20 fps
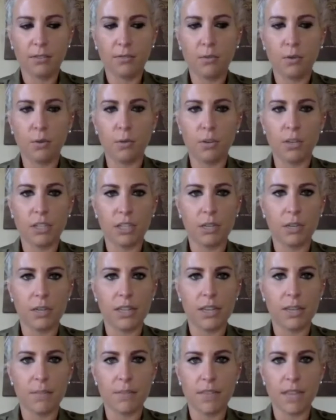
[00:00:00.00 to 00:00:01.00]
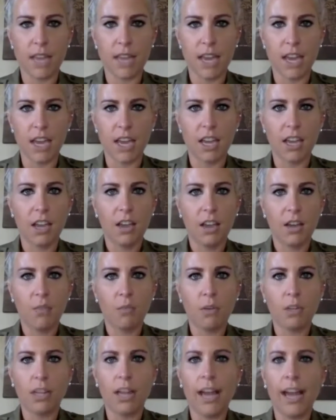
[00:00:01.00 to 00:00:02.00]
4-book deal with them, they
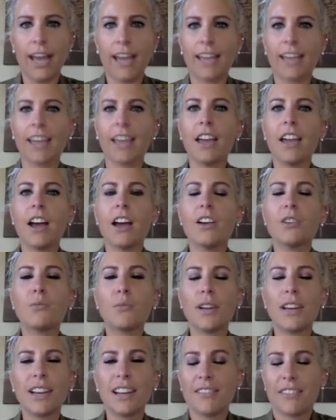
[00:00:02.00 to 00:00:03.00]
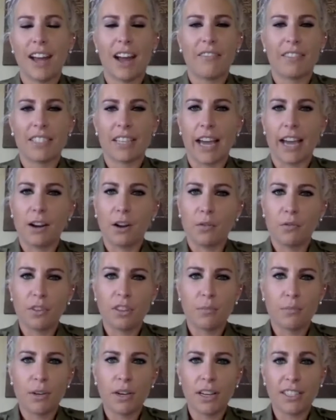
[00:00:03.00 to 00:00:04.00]
were like, we didn't even have a title for
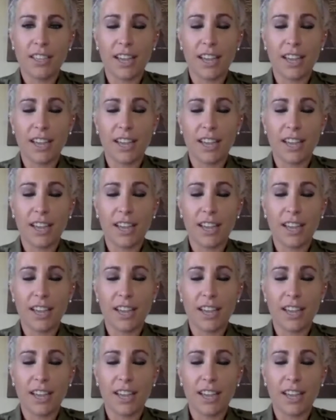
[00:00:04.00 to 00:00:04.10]
the books.